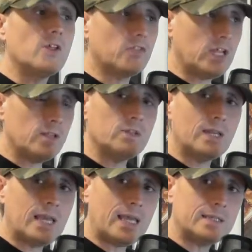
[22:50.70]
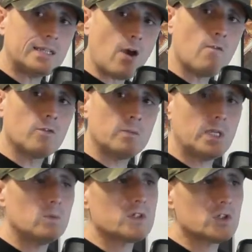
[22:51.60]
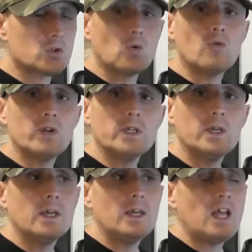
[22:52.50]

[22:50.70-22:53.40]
The thing that let it down for me was the story.